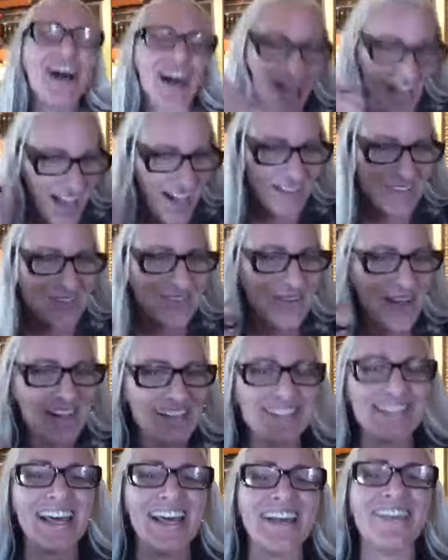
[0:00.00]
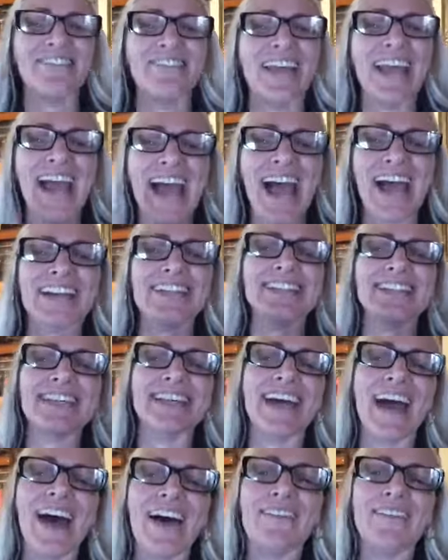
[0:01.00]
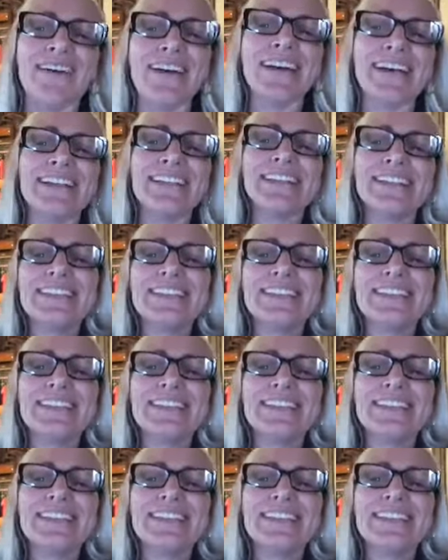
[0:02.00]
I would watch that if they actually caught one.